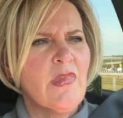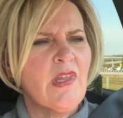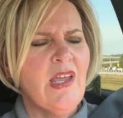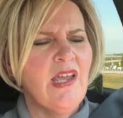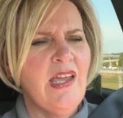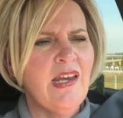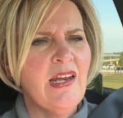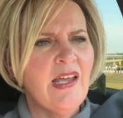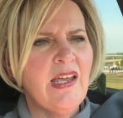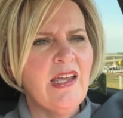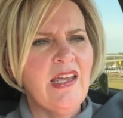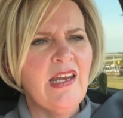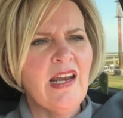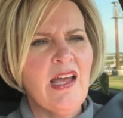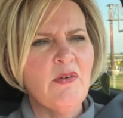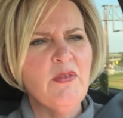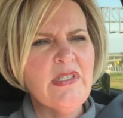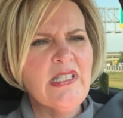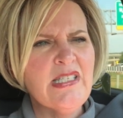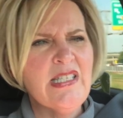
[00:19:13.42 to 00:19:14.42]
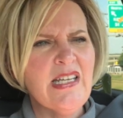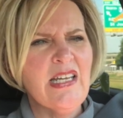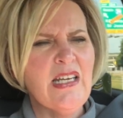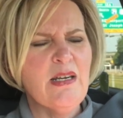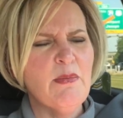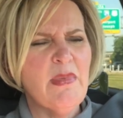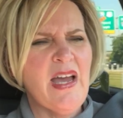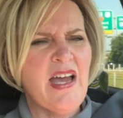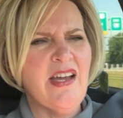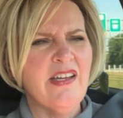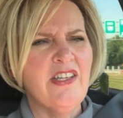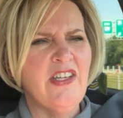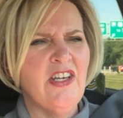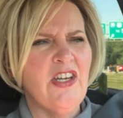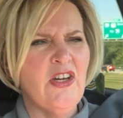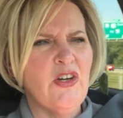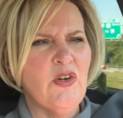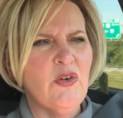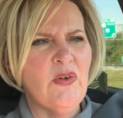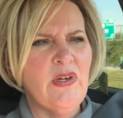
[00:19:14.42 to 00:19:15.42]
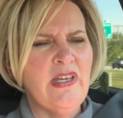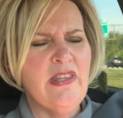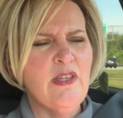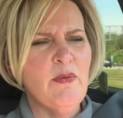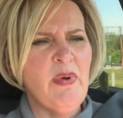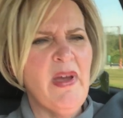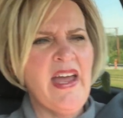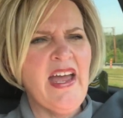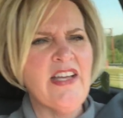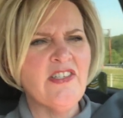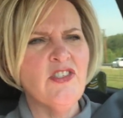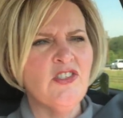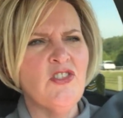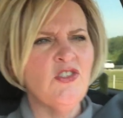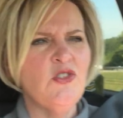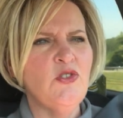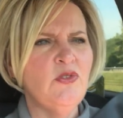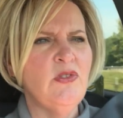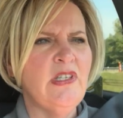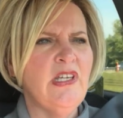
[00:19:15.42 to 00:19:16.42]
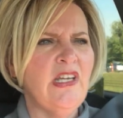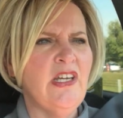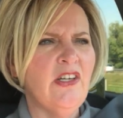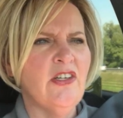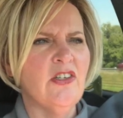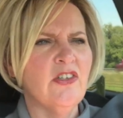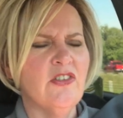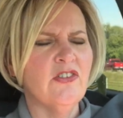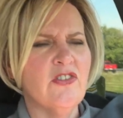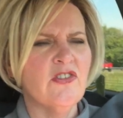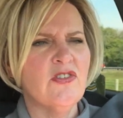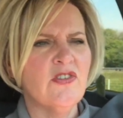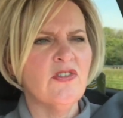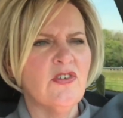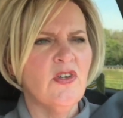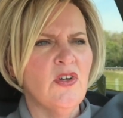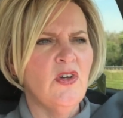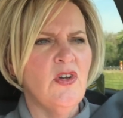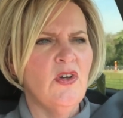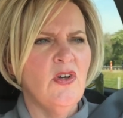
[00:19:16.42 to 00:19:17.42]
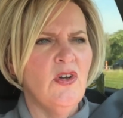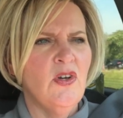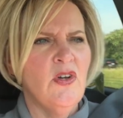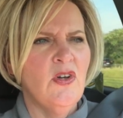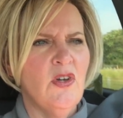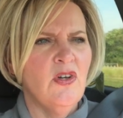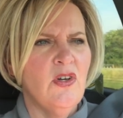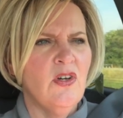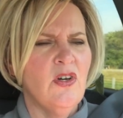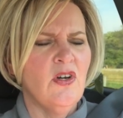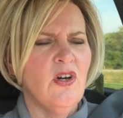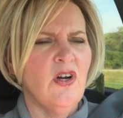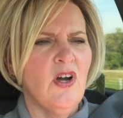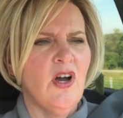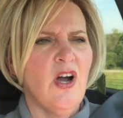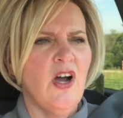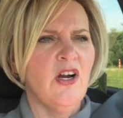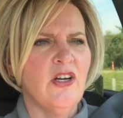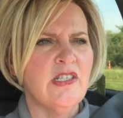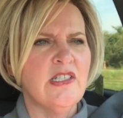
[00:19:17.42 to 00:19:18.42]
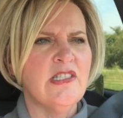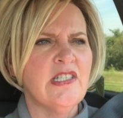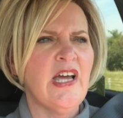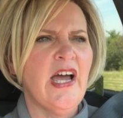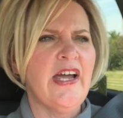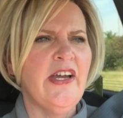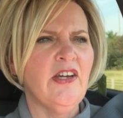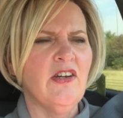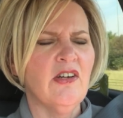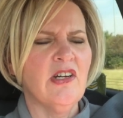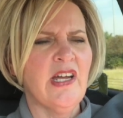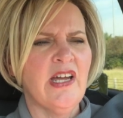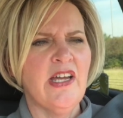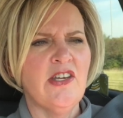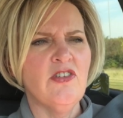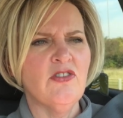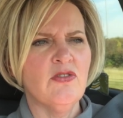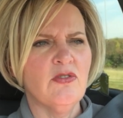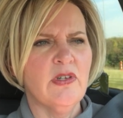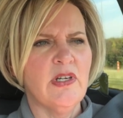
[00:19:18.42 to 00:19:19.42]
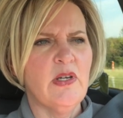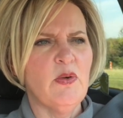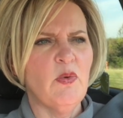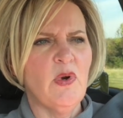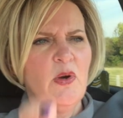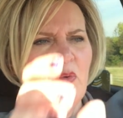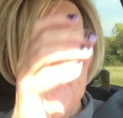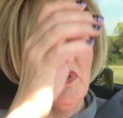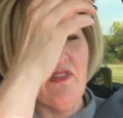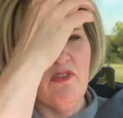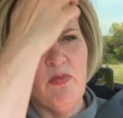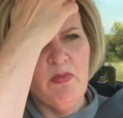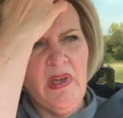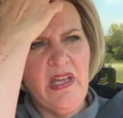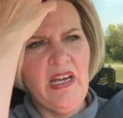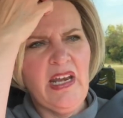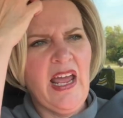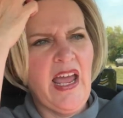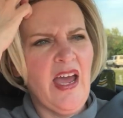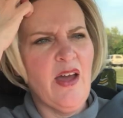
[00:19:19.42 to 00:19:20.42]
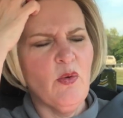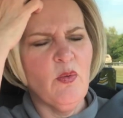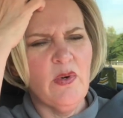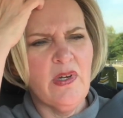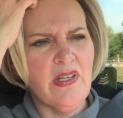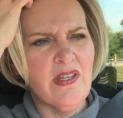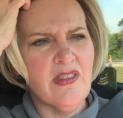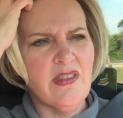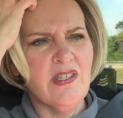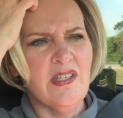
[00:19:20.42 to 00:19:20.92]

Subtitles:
And I was thinking about, in the past 2 years, our entire country, where we've been at with,